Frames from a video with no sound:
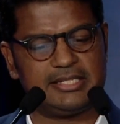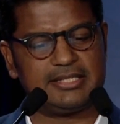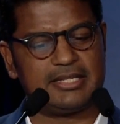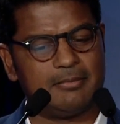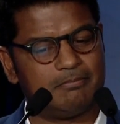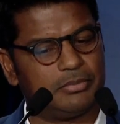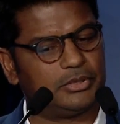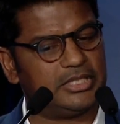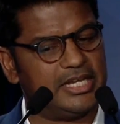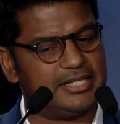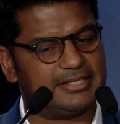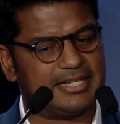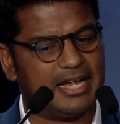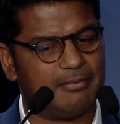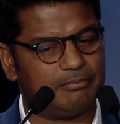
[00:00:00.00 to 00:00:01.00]
simple
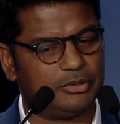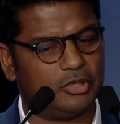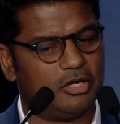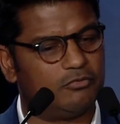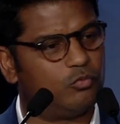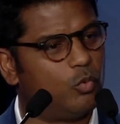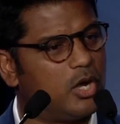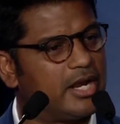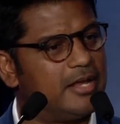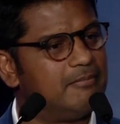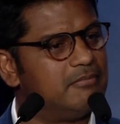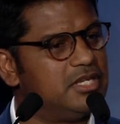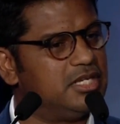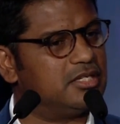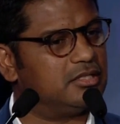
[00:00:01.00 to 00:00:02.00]
example of what I
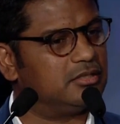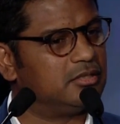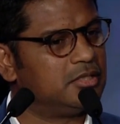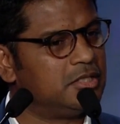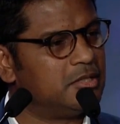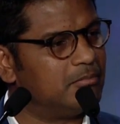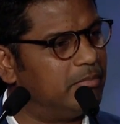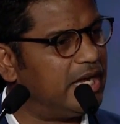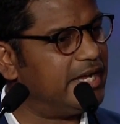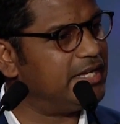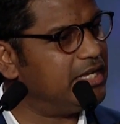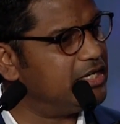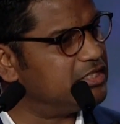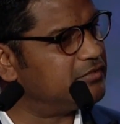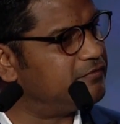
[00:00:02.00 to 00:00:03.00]
mean by
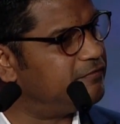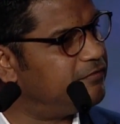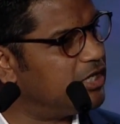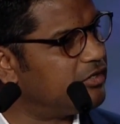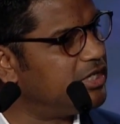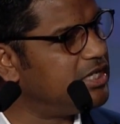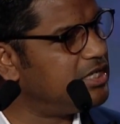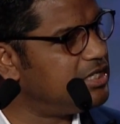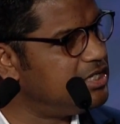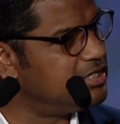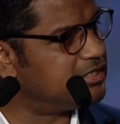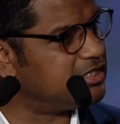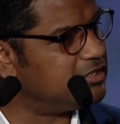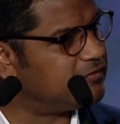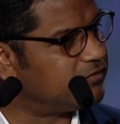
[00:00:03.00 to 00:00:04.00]
it is very
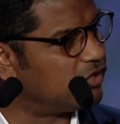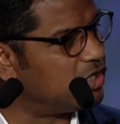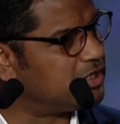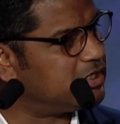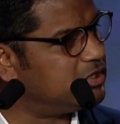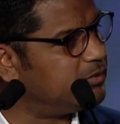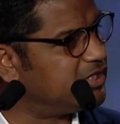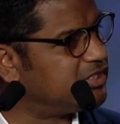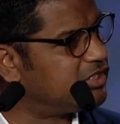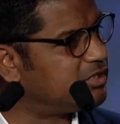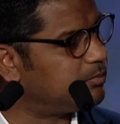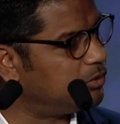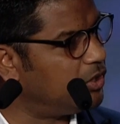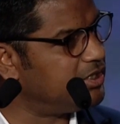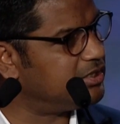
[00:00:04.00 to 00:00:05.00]
easy for us to
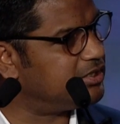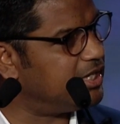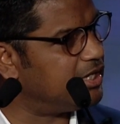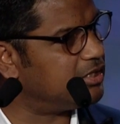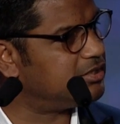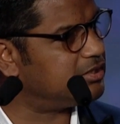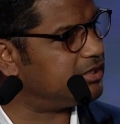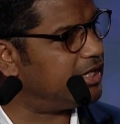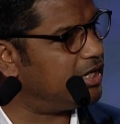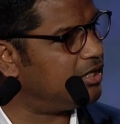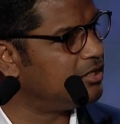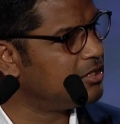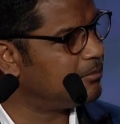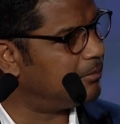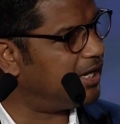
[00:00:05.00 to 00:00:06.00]
exploit data today
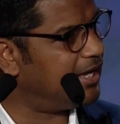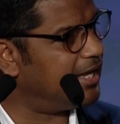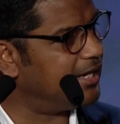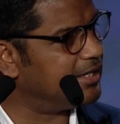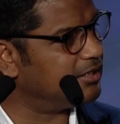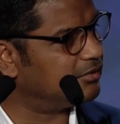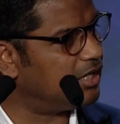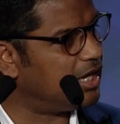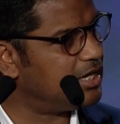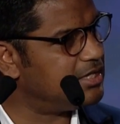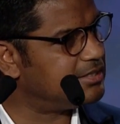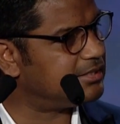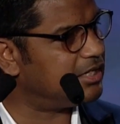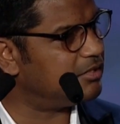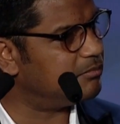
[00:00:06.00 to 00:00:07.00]
by adding
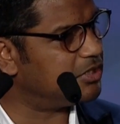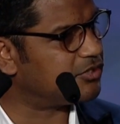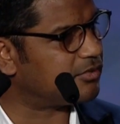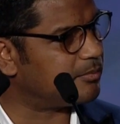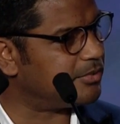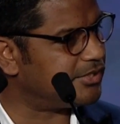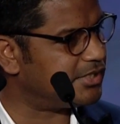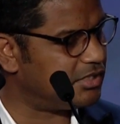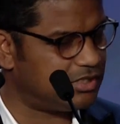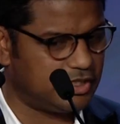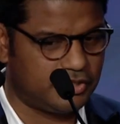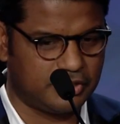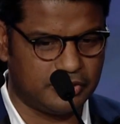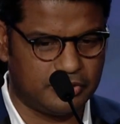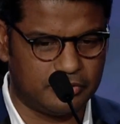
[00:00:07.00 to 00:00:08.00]
lies and
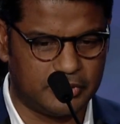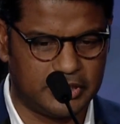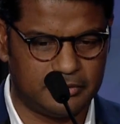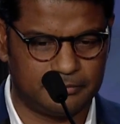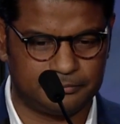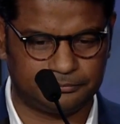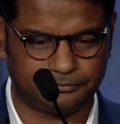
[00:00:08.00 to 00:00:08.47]
misrepresentation to it.